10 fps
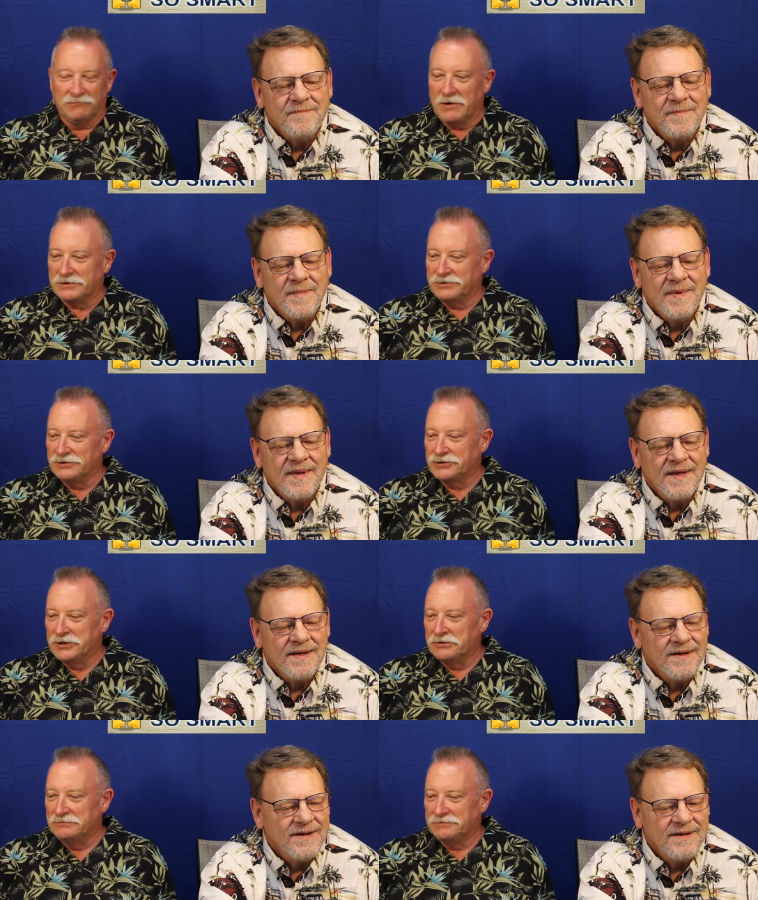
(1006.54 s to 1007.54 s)
Speaker 1: watch this
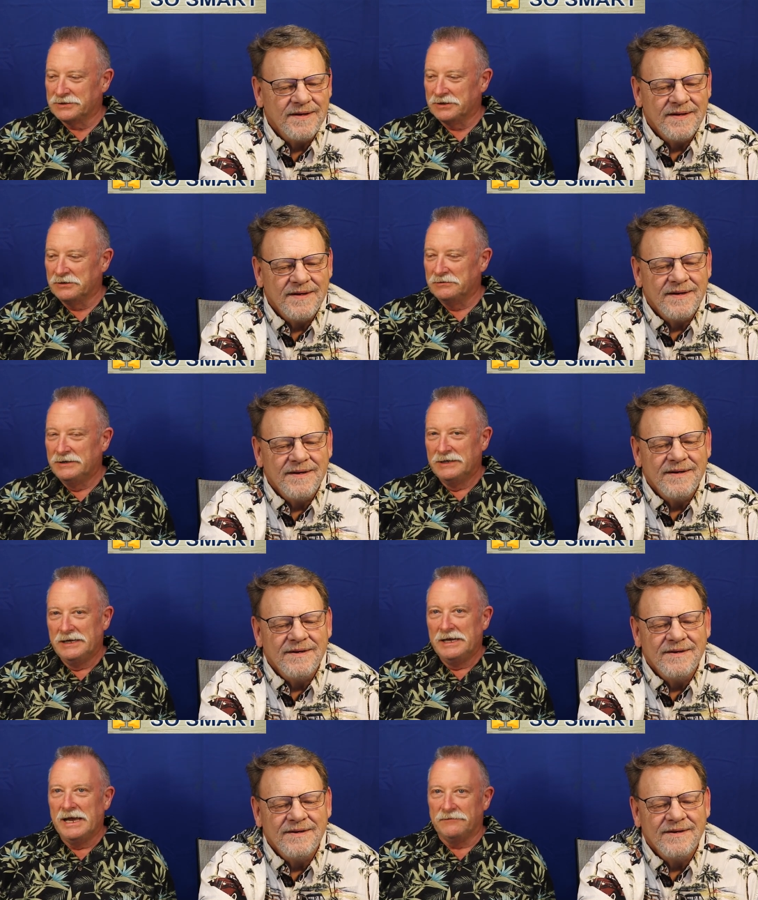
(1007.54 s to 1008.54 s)
show, so
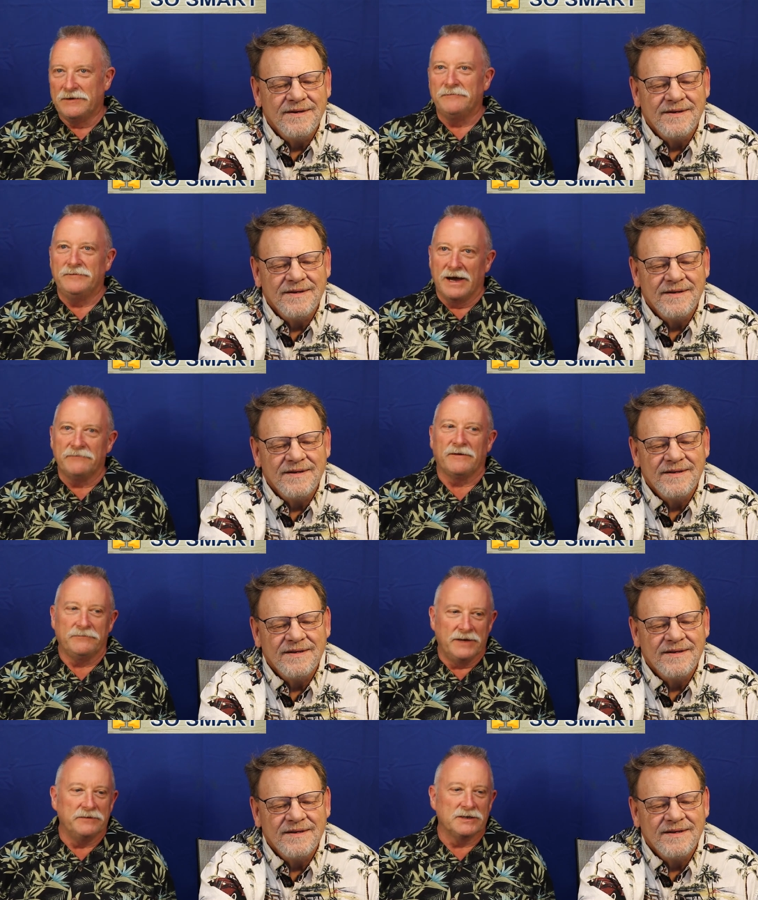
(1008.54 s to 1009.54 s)
if, it, if
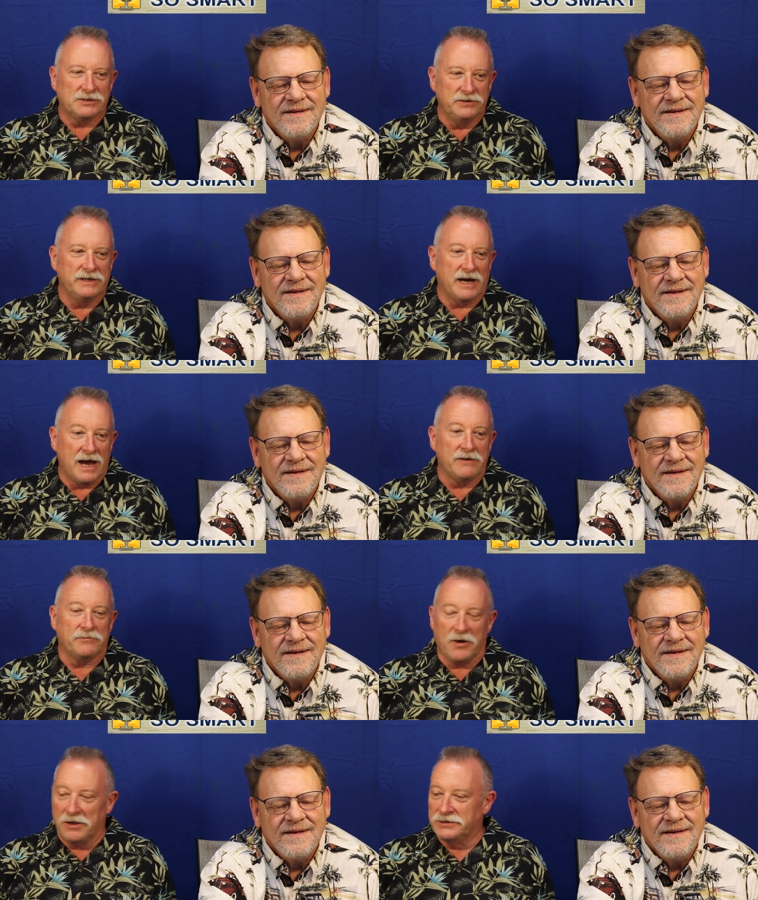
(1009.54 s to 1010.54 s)
I've done this to you, I
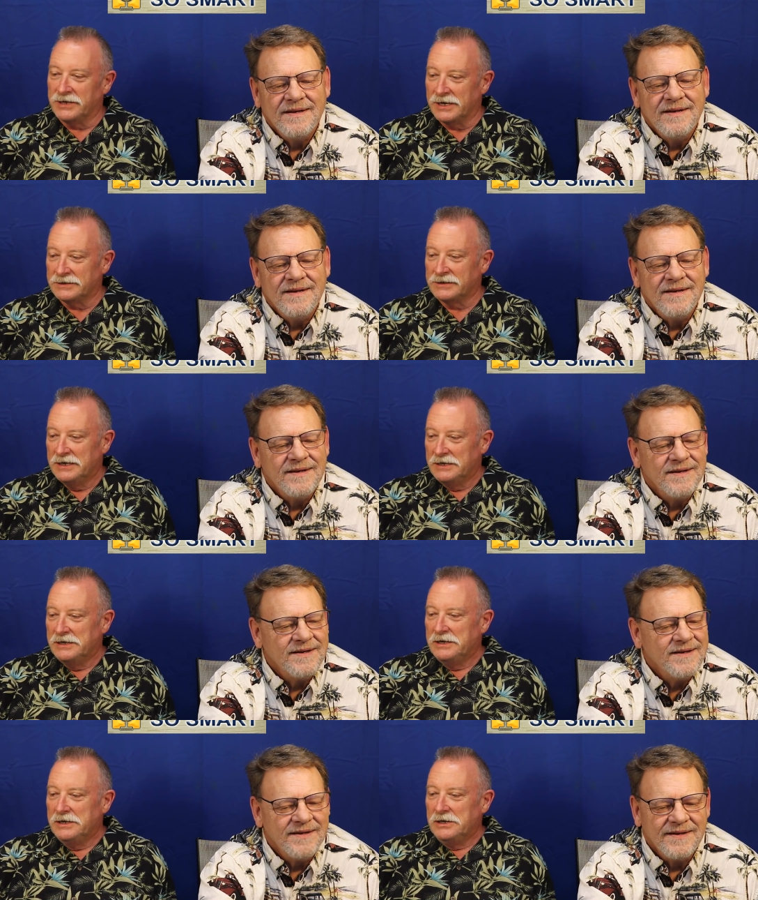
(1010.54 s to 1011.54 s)
apologize.
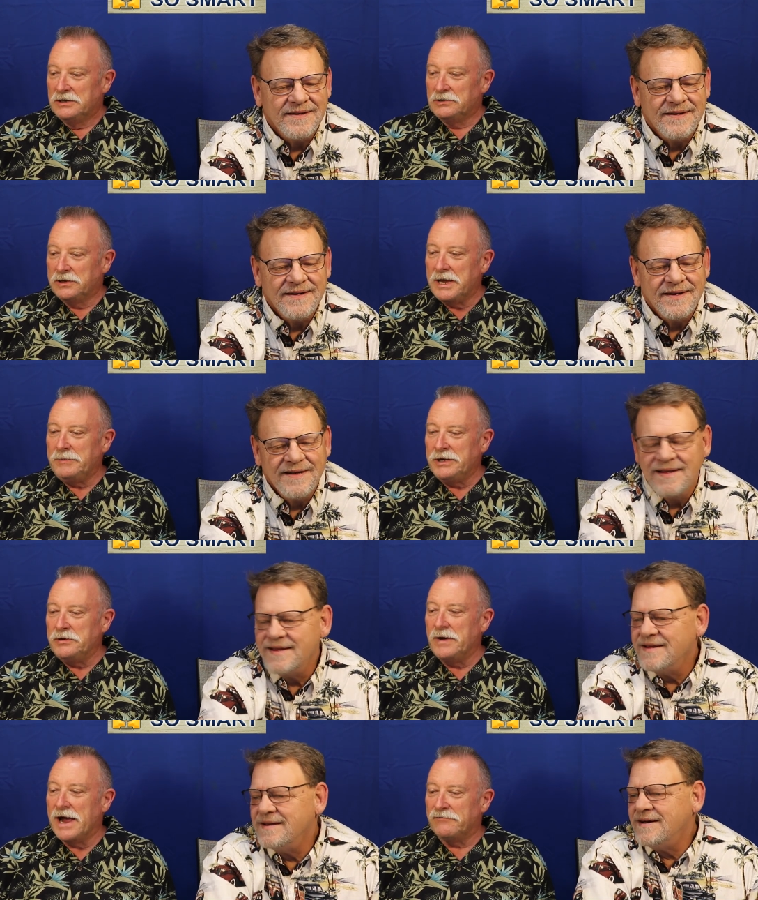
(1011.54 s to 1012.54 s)
Claiming
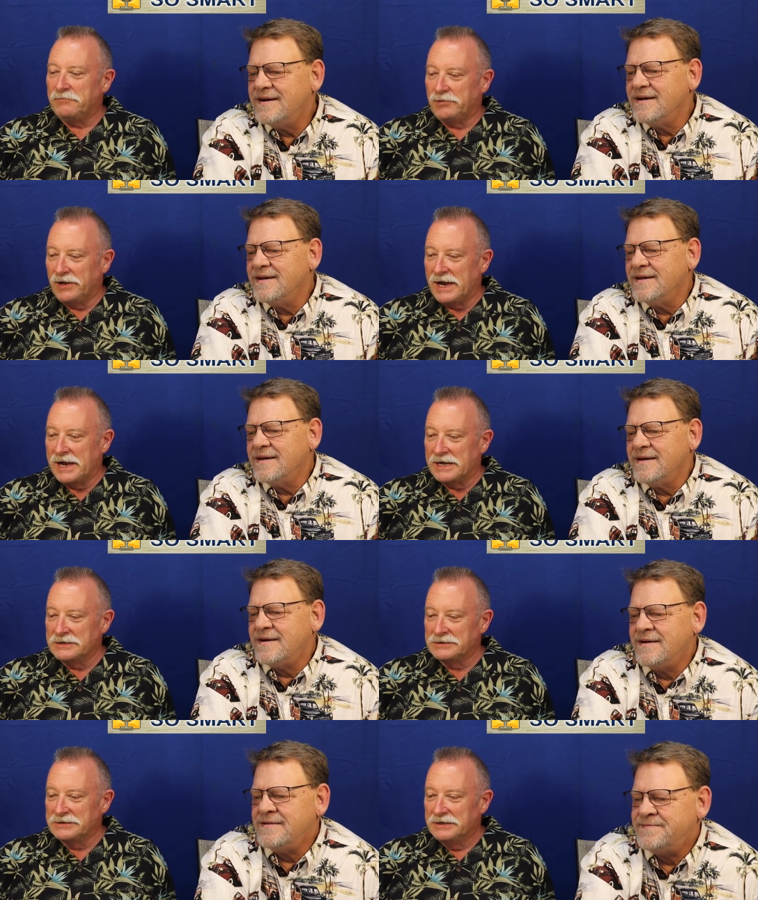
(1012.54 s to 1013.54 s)
you have
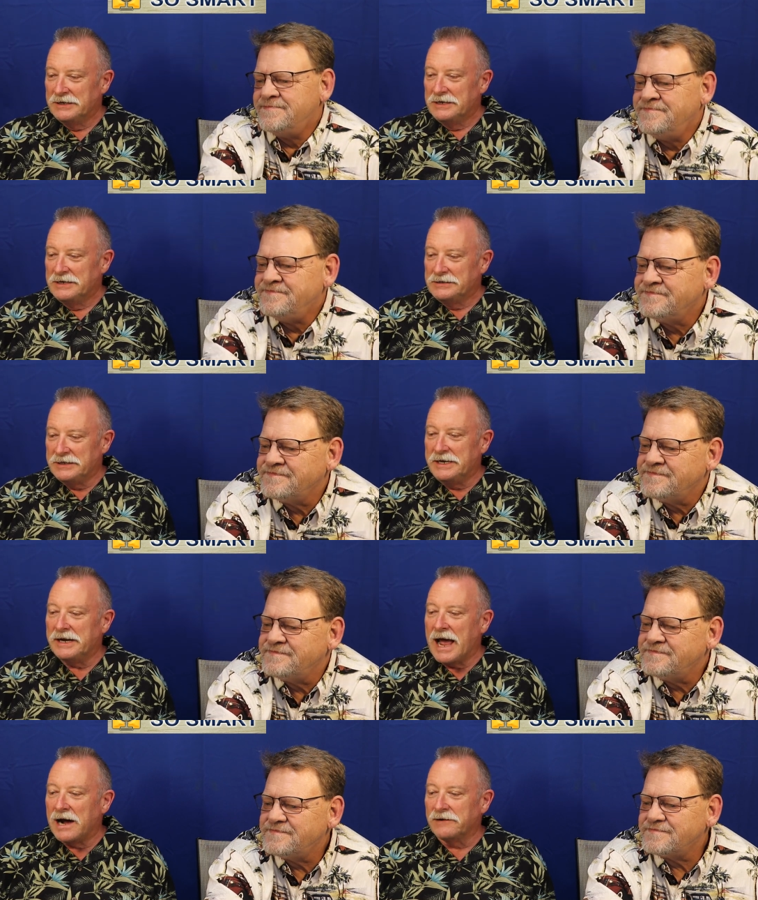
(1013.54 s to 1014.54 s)
plans to
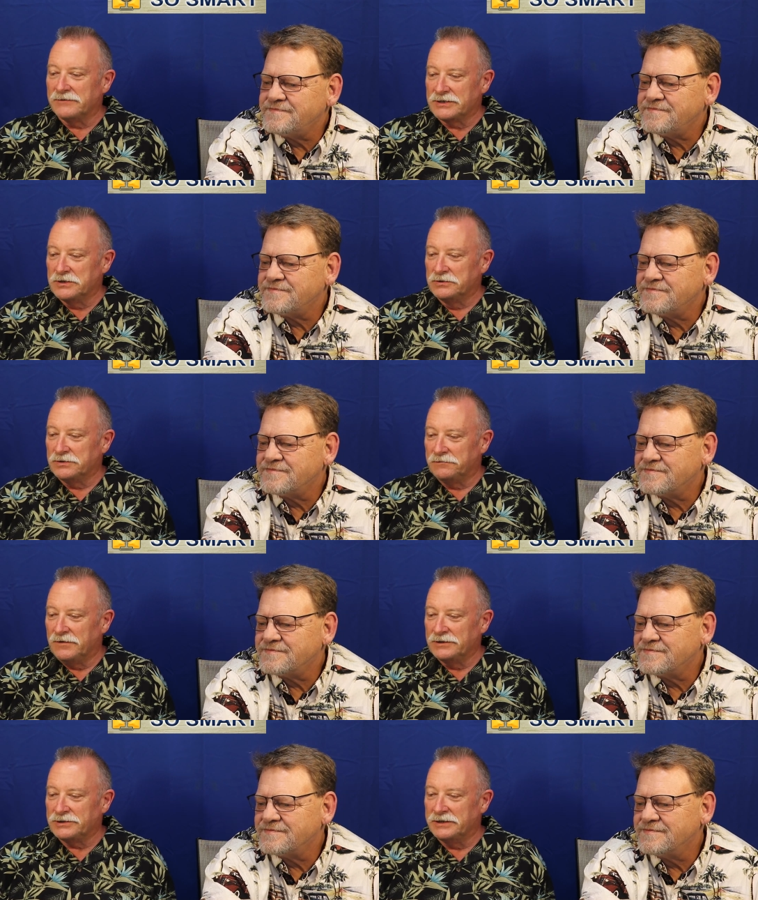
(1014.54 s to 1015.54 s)
get out of a social
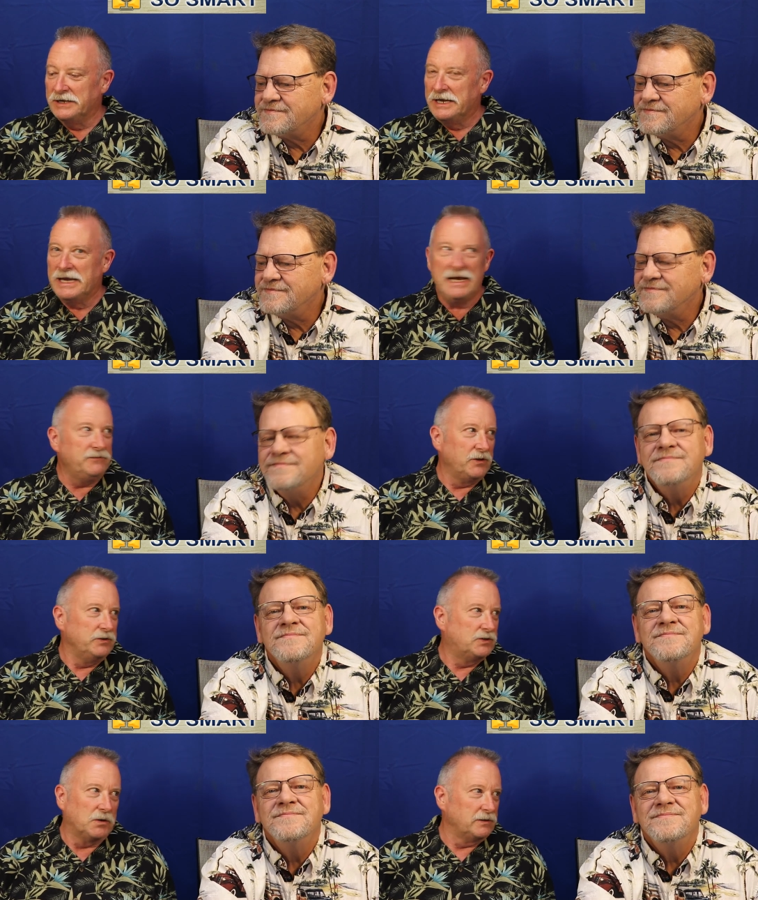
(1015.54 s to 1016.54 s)
function even though
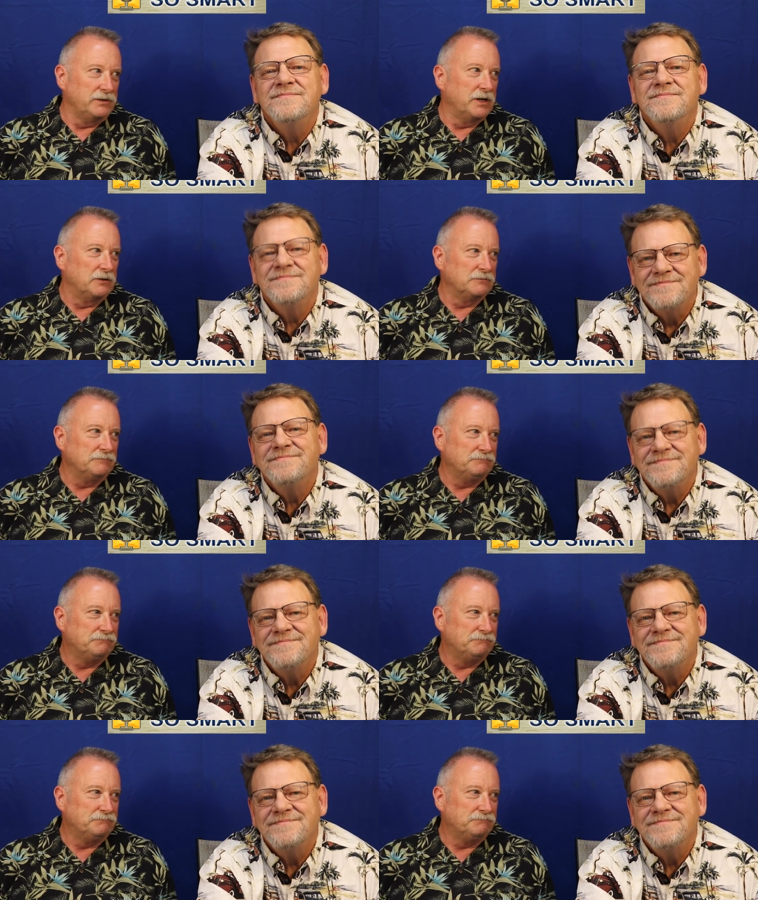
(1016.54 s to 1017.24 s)
you totally don't.